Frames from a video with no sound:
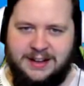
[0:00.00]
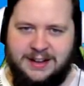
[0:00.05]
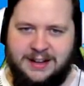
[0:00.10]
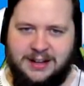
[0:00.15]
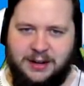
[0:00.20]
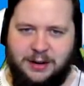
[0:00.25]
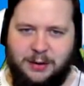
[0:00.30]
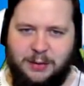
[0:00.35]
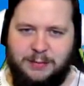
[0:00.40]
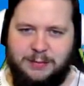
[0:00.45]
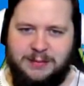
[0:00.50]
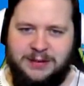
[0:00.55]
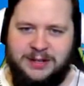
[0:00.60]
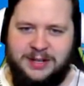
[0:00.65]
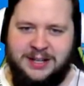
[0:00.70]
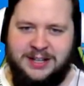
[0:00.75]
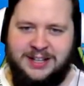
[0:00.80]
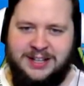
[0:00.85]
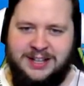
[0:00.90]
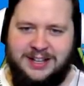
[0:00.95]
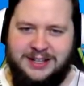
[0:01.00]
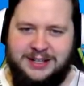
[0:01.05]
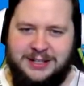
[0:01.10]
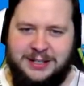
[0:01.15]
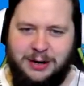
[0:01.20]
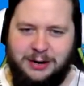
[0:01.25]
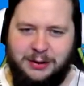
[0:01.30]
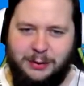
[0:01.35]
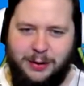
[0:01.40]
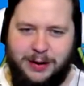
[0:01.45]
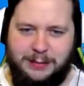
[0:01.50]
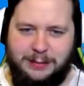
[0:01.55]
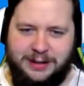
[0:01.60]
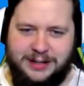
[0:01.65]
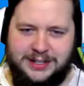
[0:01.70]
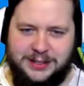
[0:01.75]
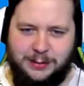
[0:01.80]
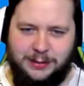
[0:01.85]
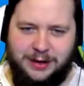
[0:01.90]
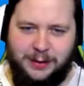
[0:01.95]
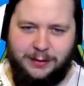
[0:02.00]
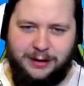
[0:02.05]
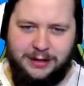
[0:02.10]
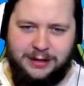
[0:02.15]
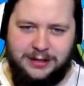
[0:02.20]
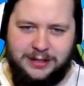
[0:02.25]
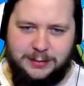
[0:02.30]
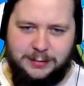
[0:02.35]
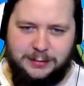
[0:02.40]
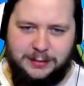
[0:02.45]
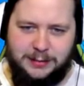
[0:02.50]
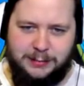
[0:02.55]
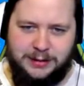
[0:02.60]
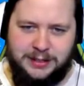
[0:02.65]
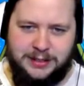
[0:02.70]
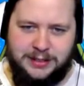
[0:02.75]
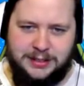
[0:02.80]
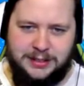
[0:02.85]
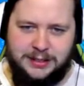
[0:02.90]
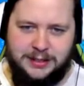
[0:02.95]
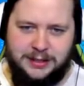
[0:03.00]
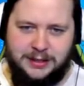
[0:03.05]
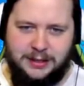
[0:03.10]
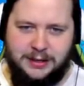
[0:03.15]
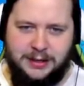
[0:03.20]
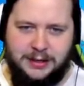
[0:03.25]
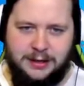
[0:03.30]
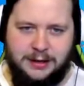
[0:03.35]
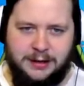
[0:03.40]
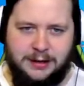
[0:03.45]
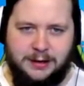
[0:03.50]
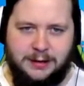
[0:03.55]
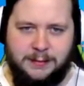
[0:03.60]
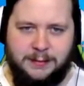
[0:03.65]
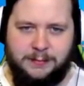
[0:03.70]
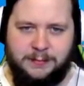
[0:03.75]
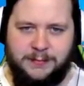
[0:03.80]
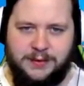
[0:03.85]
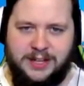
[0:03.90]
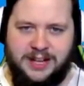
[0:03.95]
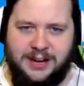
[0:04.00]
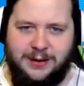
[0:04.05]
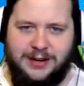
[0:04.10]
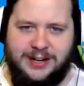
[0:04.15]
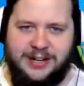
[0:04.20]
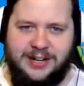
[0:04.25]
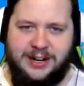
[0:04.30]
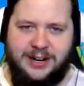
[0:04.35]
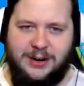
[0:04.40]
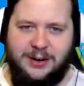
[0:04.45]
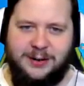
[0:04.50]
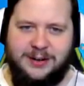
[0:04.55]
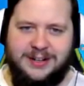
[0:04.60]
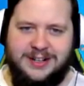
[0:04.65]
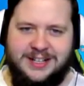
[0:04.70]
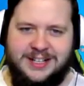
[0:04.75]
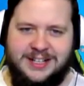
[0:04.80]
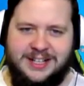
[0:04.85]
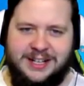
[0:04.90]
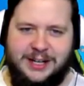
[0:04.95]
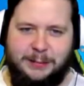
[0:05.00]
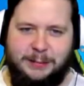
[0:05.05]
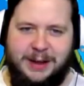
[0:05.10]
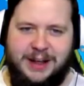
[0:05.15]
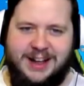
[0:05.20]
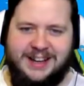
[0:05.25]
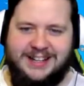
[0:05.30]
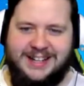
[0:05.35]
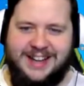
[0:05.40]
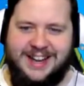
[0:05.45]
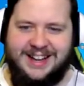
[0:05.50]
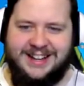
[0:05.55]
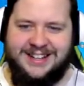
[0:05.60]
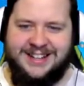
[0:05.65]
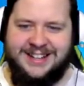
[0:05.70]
oh, not quite placed where I wanted it to be placed. There we go. He's a little party hat.